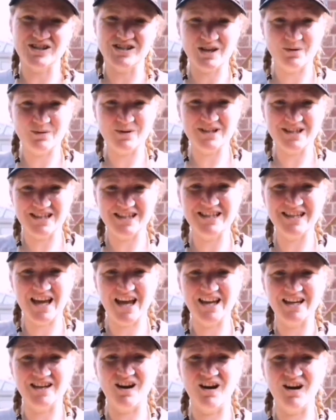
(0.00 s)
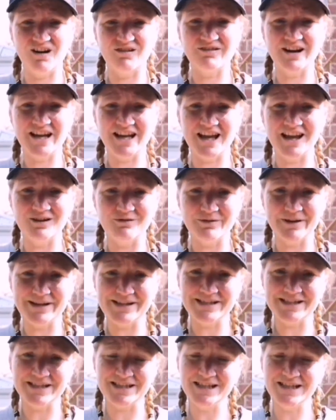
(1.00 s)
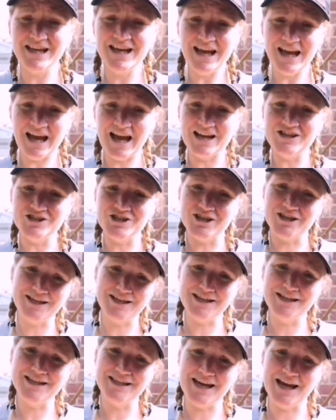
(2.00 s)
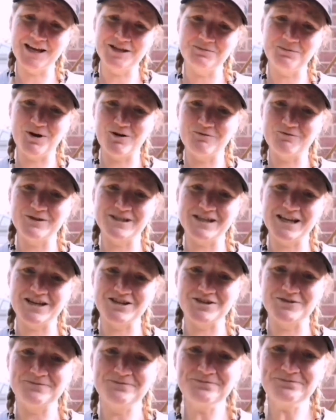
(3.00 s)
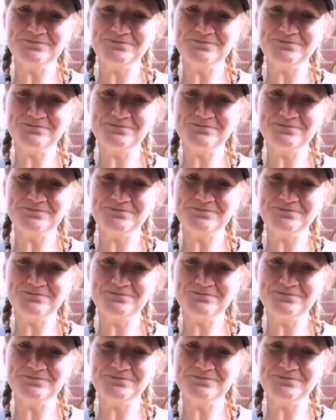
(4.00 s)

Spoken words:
so it's getting your heart rate elevated and you're going to need that as part of your session.